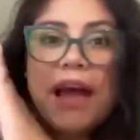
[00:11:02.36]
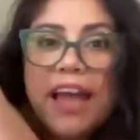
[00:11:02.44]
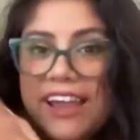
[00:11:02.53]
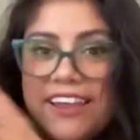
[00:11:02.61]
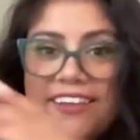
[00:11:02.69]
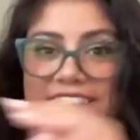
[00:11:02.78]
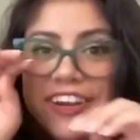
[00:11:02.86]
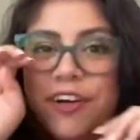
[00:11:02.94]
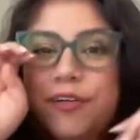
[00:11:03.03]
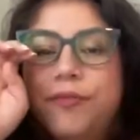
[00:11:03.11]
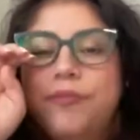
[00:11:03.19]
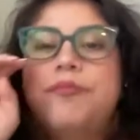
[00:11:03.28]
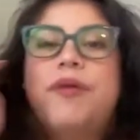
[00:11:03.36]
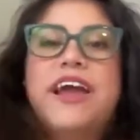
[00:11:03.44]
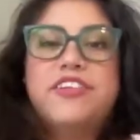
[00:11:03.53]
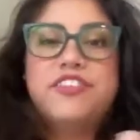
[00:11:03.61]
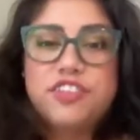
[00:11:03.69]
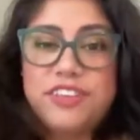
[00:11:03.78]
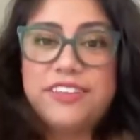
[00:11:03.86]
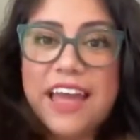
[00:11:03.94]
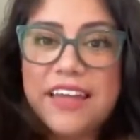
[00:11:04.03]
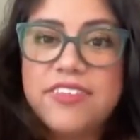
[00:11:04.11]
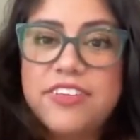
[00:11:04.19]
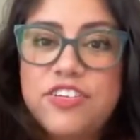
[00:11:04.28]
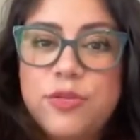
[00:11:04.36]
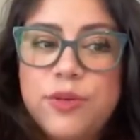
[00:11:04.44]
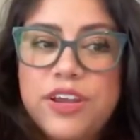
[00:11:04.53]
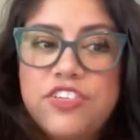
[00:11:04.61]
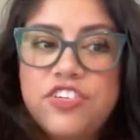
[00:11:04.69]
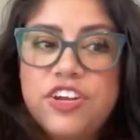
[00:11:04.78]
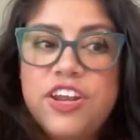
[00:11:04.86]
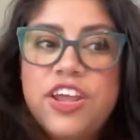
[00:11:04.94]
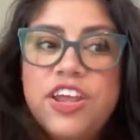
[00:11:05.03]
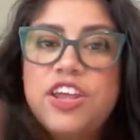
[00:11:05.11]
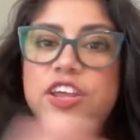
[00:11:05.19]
by addressing that situation,